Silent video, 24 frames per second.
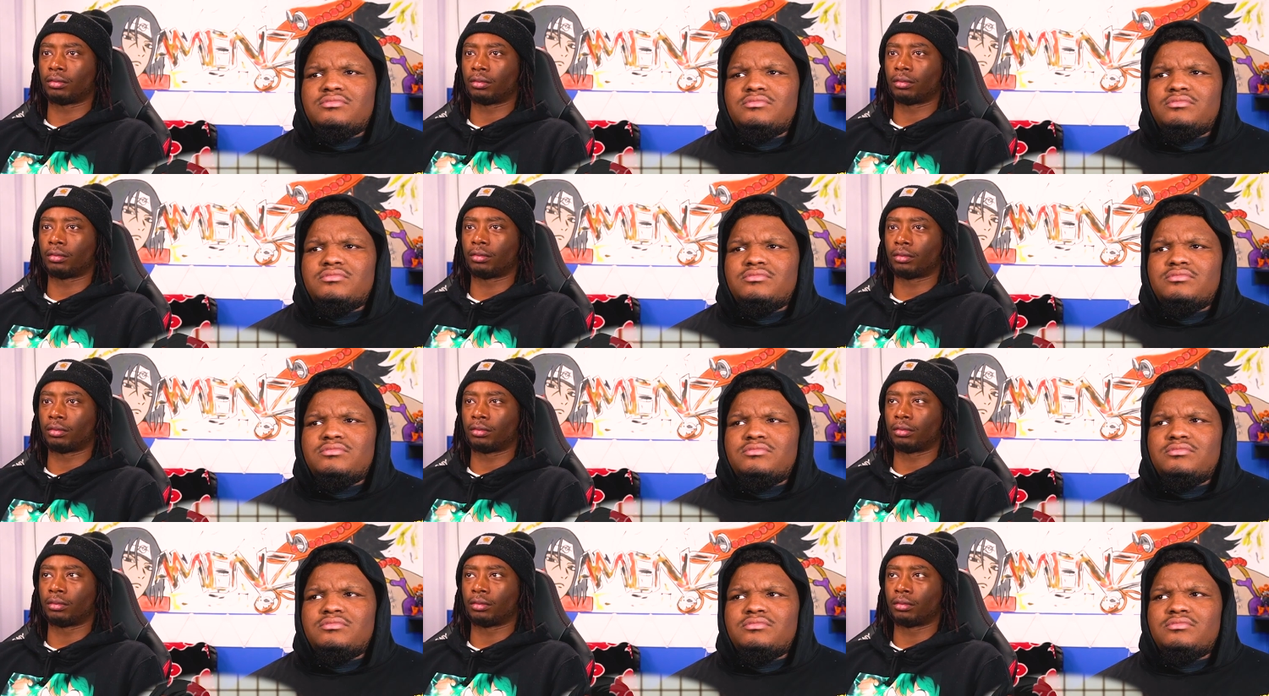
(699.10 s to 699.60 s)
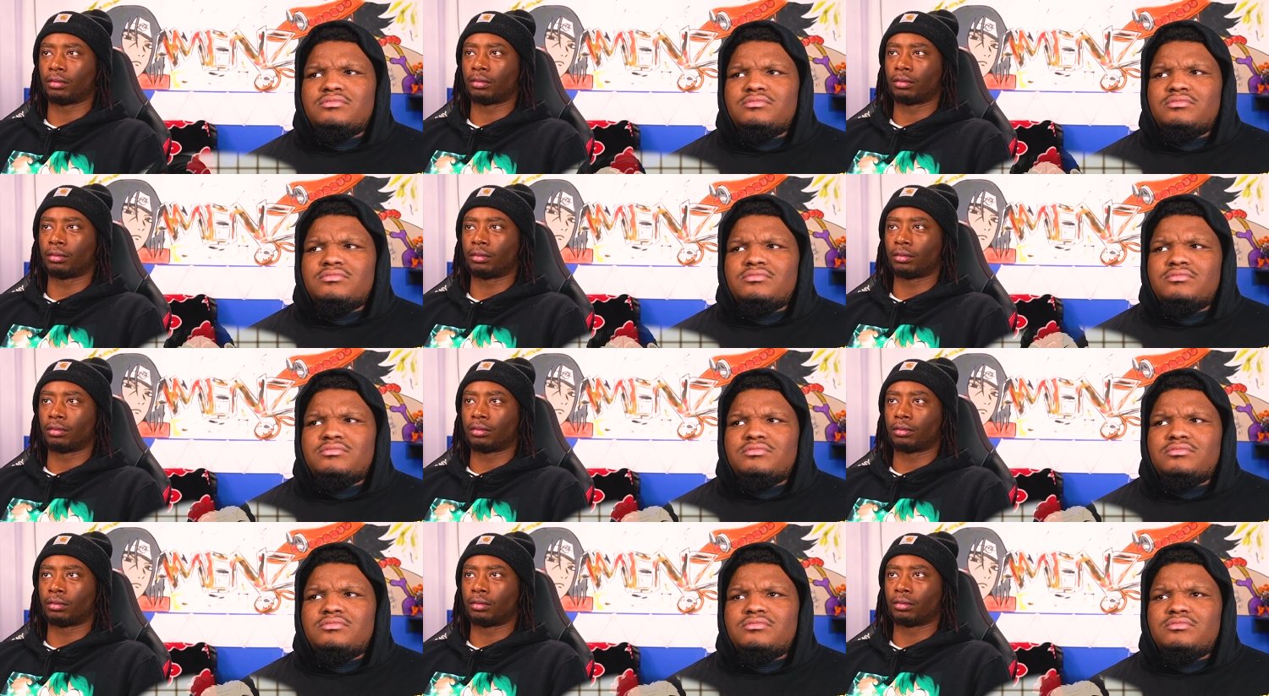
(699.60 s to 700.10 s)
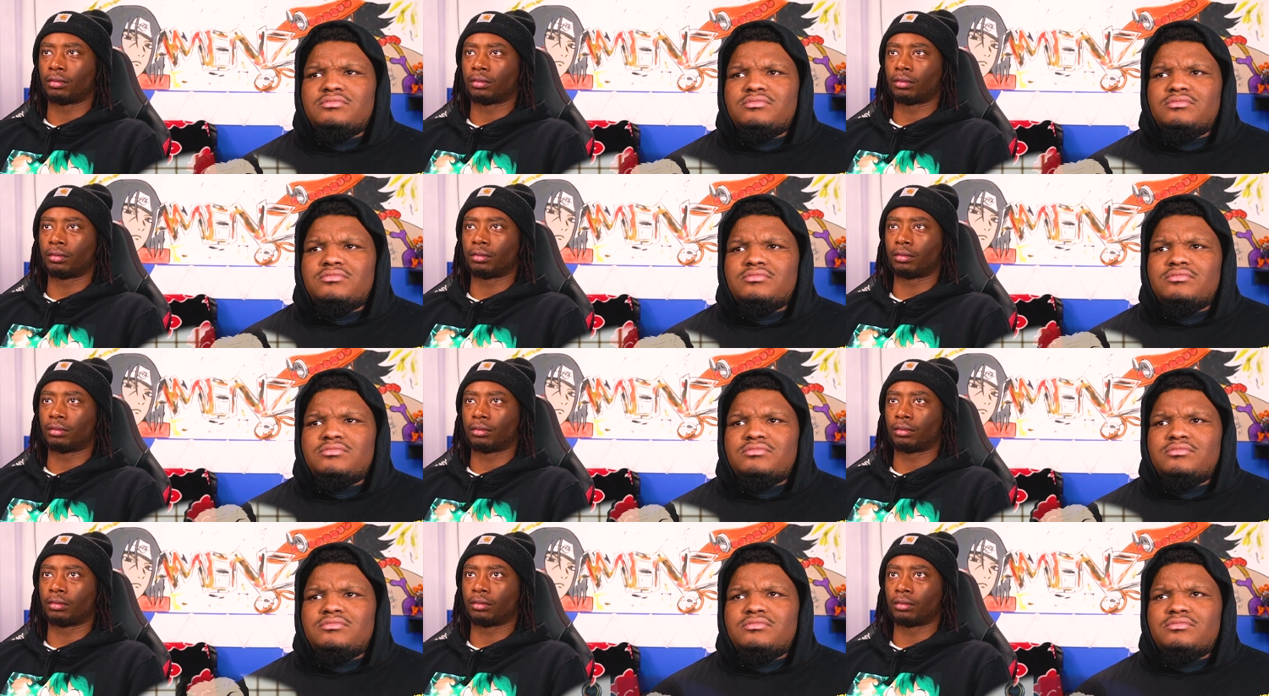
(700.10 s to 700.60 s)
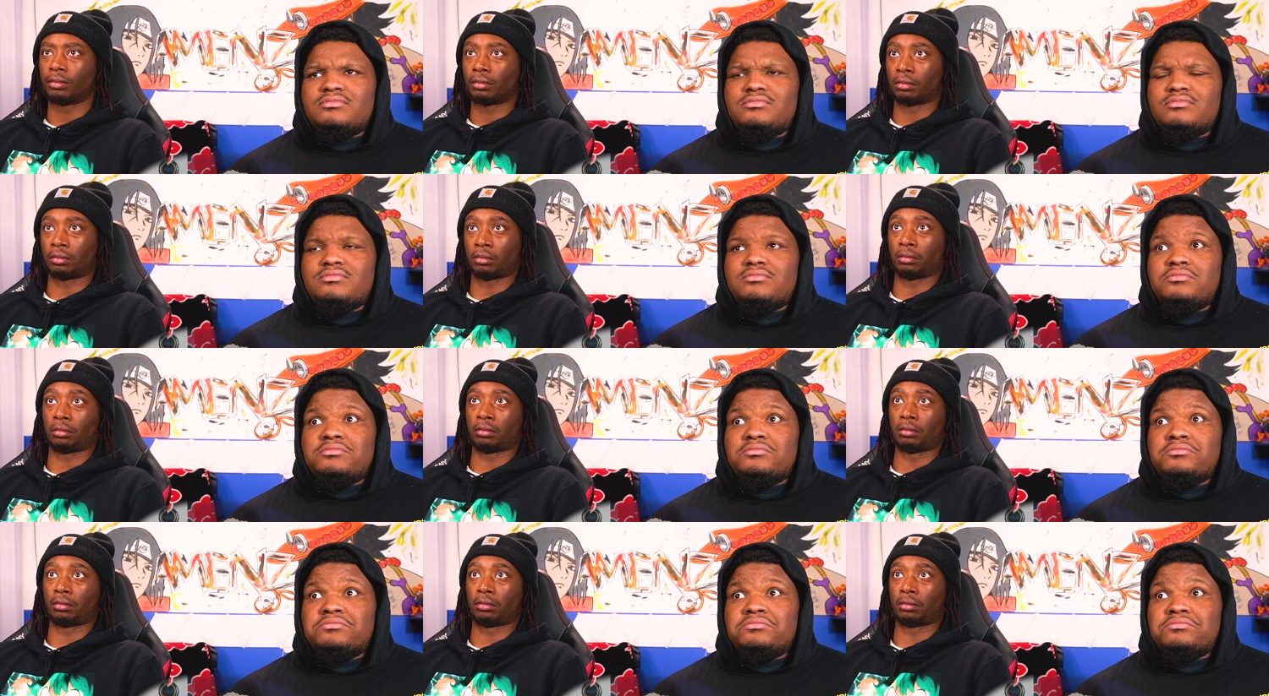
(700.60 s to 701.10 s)

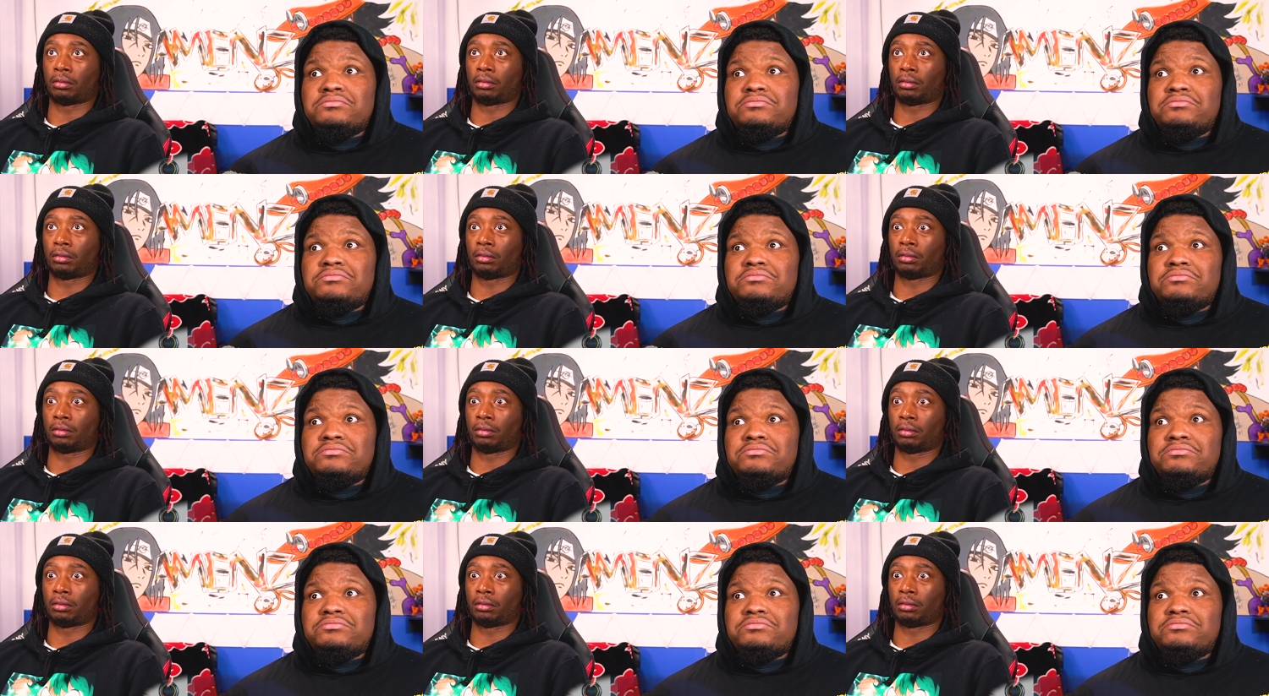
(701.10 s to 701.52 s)
Nothing is said.